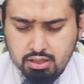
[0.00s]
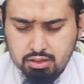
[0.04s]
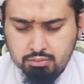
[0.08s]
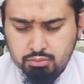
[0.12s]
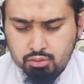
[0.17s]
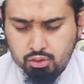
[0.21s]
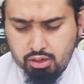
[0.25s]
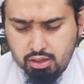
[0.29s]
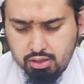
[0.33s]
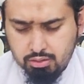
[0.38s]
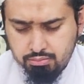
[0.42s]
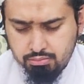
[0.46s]

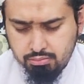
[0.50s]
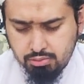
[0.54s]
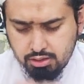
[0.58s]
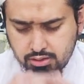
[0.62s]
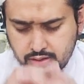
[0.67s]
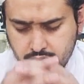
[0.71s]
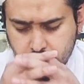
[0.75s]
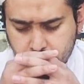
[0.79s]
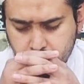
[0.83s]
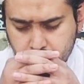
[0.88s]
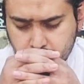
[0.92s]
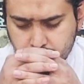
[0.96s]

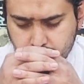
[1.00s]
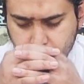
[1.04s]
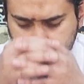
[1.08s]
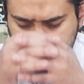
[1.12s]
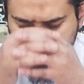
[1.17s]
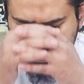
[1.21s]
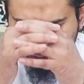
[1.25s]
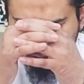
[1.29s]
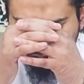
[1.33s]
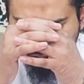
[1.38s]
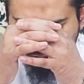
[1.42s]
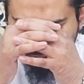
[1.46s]
Muhammad
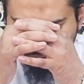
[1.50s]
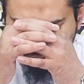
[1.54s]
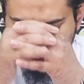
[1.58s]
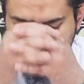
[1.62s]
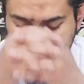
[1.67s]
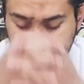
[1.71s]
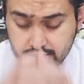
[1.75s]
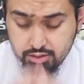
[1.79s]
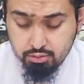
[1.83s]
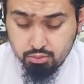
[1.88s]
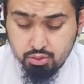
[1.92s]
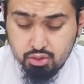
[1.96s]
sallallahu
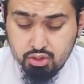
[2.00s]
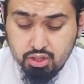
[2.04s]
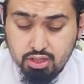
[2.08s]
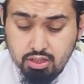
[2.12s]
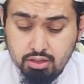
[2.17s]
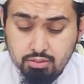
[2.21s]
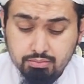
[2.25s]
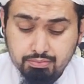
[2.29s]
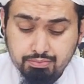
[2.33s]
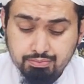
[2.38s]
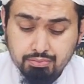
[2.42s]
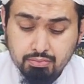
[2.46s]
alayhi
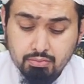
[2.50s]
wasallam.